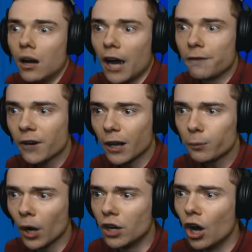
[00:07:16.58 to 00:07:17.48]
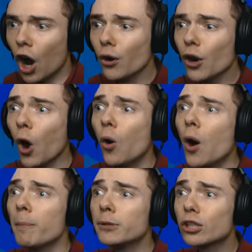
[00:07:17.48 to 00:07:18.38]
I forgot one! Oh no!
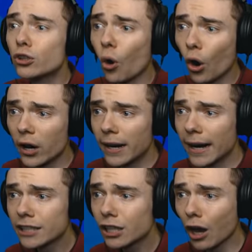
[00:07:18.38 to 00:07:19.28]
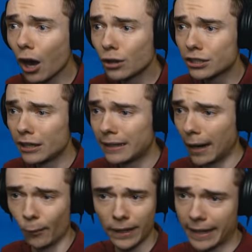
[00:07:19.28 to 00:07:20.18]
But the door, it's closed!
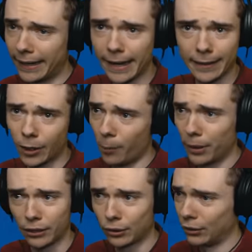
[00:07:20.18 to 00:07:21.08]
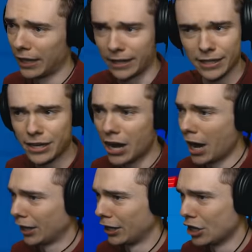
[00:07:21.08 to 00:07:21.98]
Yeah, we cannot go back through there.
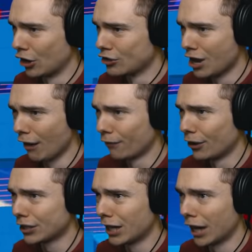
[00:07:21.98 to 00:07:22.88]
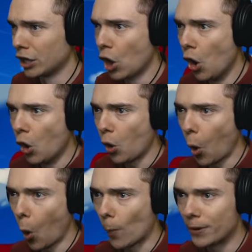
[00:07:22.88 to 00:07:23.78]
Not at all. Never again.
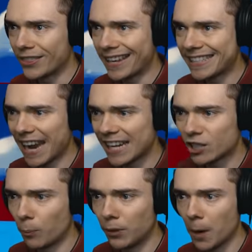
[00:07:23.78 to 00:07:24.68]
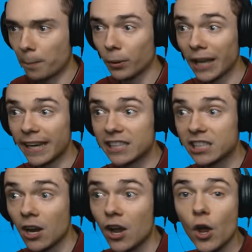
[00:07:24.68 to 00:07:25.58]
Oh, but this has to be the
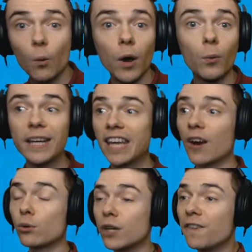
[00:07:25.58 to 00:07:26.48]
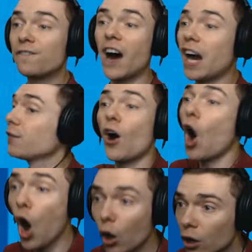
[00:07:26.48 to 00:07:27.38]
place where we can revive
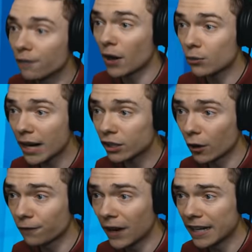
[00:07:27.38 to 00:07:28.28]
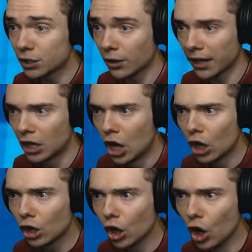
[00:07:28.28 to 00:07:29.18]
all of our ragdoll friends, right?
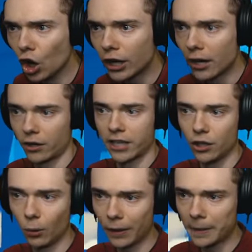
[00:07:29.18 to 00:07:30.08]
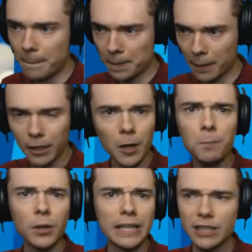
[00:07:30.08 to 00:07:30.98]
Look. Okay, you know what? I'm gonna
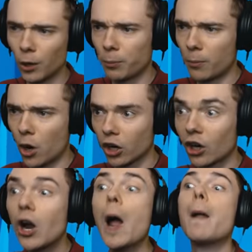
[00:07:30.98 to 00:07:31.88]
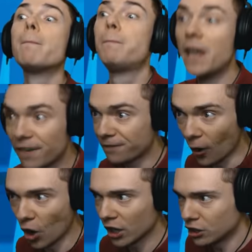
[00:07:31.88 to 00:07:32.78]
put a checkpoint marker
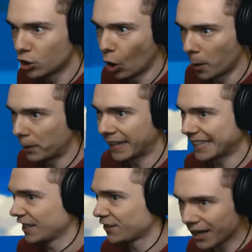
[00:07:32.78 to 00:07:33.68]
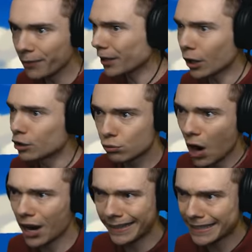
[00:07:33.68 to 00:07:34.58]
before the door, because if something goes
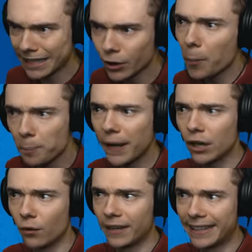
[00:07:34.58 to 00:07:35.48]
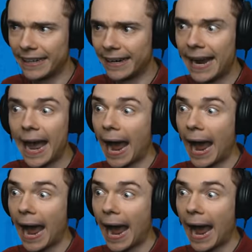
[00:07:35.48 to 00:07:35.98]
wrong in this little pit over here,